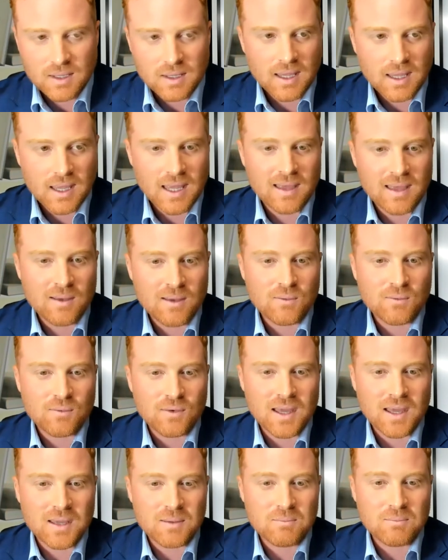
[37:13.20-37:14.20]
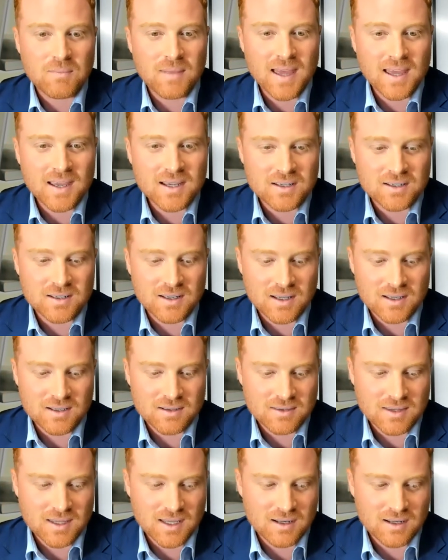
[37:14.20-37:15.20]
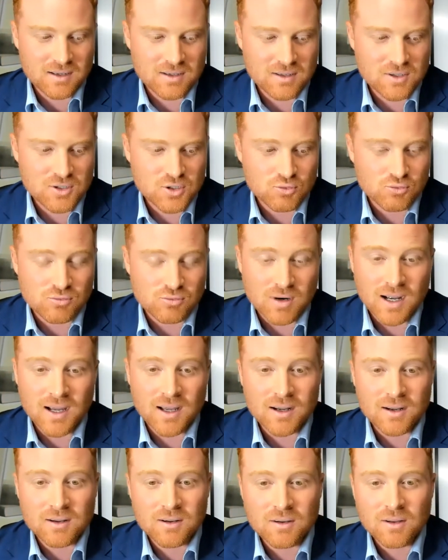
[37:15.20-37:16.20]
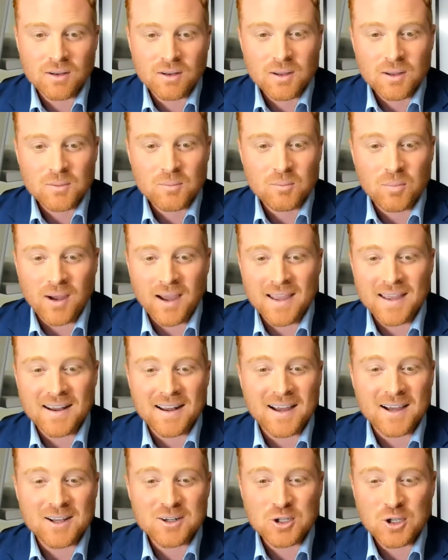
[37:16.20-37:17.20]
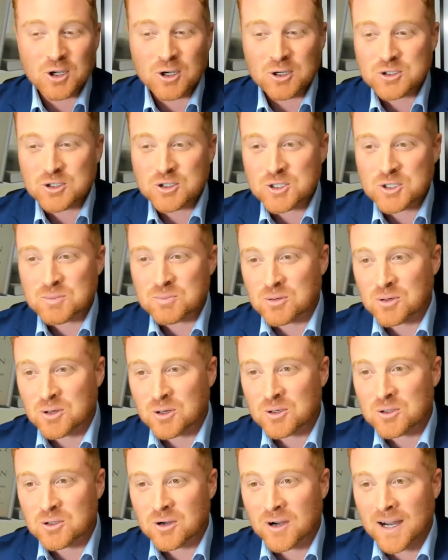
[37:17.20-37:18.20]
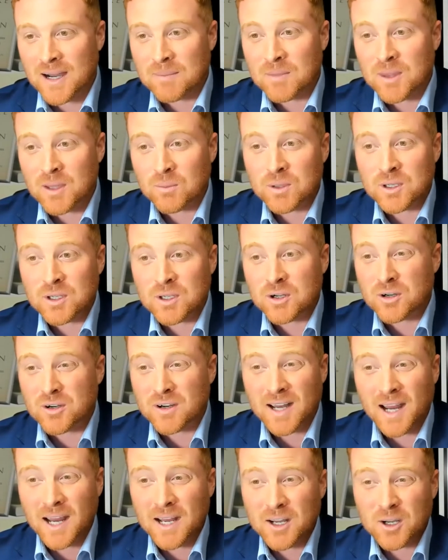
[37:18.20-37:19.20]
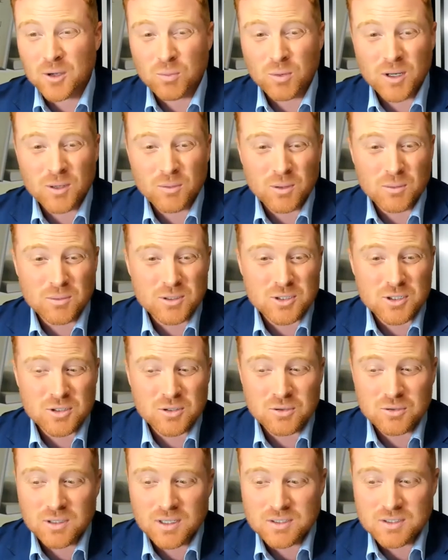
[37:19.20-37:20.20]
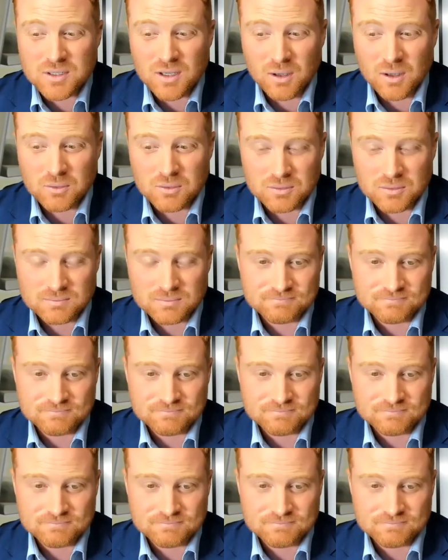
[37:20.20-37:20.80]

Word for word: have a magnet that is run by an unconscious program that we created when we were two years old.